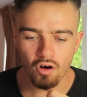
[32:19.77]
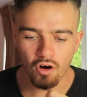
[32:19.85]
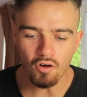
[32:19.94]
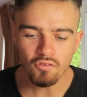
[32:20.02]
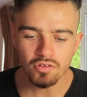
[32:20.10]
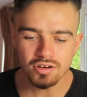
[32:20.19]

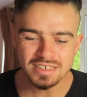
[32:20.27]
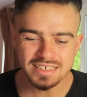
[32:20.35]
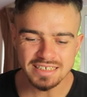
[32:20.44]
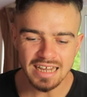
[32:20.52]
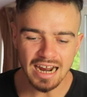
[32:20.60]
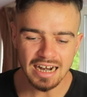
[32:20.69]

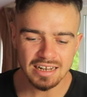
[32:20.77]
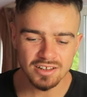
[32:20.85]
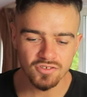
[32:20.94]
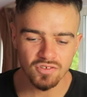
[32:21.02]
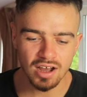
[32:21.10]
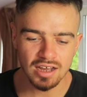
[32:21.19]

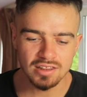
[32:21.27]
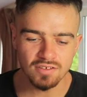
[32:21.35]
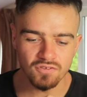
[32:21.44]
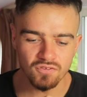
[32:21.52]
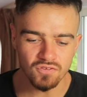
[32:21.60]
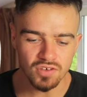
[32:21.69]
Oversatisfy the
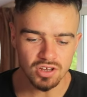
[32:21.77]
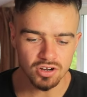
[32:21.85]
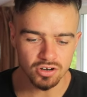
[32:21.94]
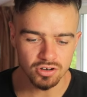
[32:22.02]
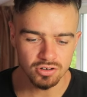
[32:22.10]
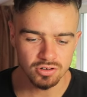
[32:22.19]

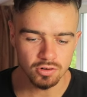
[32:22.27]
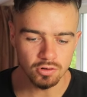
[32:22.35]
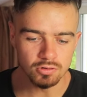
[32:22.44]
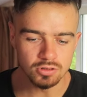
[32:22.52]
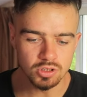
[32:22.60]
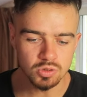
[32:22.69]
fear
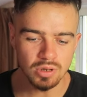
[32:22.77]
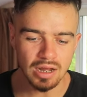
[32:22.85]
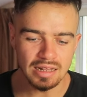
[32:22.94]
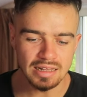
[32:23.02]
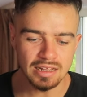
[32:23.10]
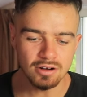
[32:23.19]
or do
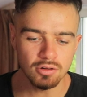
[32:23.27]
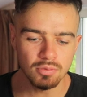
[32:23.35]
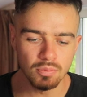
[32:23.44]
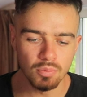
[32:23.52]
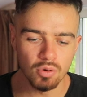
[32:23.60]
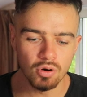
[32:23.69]
a little
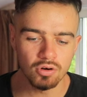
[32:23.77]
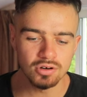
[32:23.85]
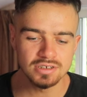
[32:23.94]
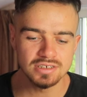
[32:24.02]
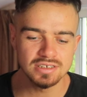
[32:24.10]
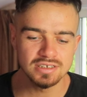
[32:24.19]

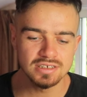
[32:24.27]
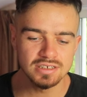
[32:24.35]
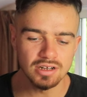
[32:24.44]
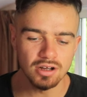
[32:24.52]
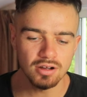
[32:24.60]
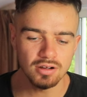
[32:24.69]
more
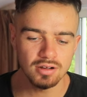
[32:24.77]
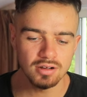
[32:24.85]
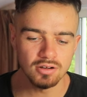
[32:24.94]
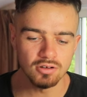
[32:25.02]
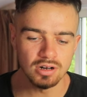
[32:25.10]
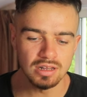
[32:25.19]
stut
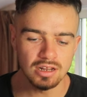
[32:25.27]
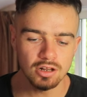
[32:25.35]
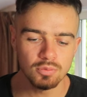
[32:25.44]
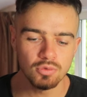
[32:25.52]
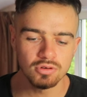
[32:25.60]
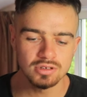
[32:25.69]
or a
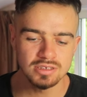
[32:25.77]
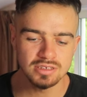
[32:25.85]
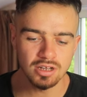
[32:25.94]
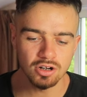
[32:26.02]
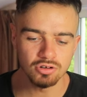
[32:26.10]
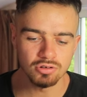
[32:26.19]
little more
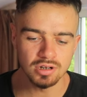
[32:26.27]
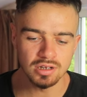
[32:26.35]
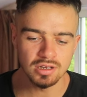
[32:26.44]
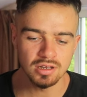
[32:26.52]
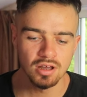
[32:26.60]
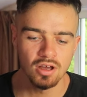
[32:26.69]

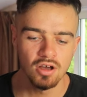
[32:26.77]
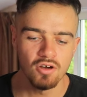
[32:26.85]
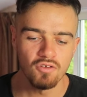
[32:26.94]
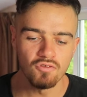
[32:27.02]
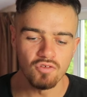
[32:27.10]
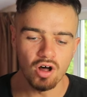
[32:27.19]
stuttering
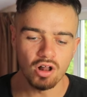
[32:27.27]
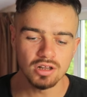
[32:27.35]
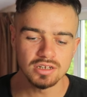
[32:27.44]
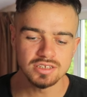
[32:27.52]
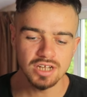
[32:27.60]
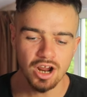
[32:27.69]

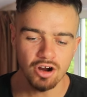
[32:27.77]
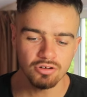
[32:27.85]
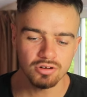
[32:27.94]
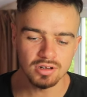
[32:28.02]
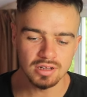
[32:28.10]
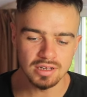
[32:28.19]

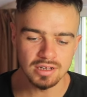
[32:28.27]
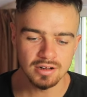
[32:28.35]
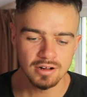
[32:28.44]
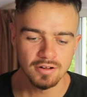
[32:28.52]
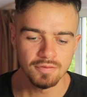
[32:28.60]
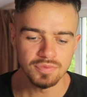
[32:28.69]
voluntarily
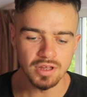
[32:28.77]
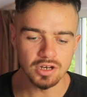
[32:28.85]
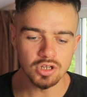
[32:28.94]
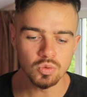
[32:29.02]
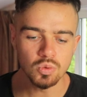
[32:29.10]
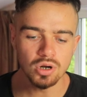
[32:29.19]

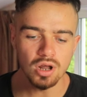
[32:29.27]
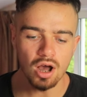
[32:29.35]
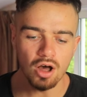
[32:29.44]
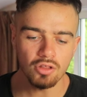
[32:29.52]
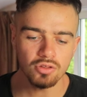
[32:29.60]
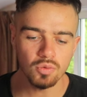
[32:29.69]
than you would
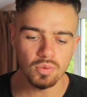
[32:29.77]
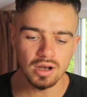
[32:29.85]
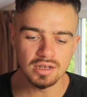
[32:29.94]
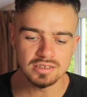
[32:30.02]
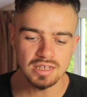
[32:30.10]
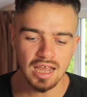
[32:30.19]

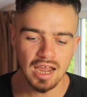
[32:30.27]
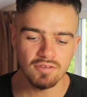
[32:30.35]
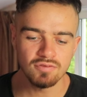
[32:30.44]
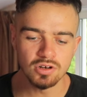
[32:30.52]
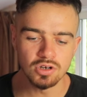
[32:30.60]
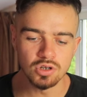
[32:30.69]
otherwise
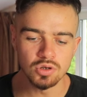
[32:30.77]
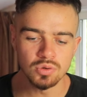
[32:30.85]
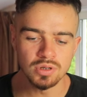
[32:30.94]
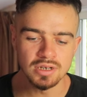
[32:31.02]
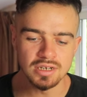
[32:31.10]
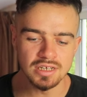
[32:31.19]
have to do
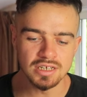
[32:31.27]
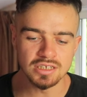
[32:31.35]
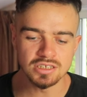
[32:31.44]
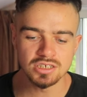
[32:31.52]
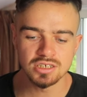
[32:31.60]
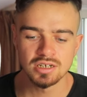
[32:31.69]
in
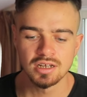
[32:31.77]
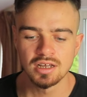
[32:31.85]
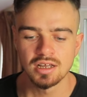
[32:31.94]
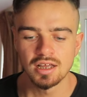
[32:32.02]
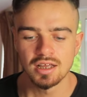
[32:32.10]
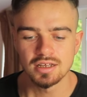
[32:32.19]
each
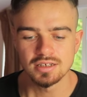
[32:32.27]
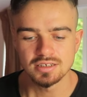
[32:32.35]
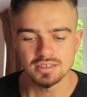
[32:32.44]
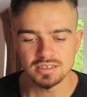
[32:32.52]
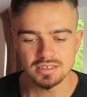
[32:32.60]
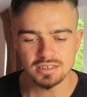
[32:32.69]

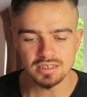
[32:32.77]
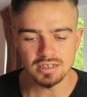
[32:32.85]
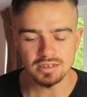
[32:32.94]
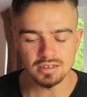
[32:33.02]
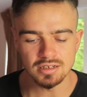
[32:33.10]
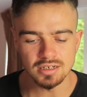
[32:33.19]

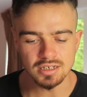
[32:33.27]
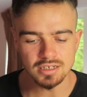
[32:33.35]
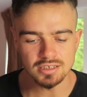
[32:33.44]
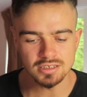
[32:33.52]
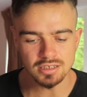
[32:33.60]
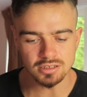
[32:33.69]
sit in
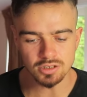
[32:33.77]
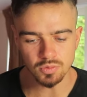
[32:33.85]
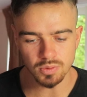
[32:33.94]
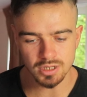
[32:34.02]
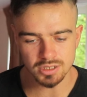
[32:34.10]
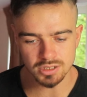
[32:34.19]
each
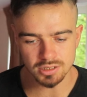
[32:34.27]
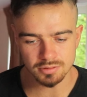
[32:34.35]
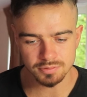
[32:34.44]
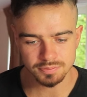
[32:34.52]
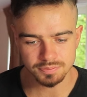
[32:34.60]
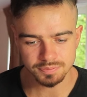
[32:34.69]
situation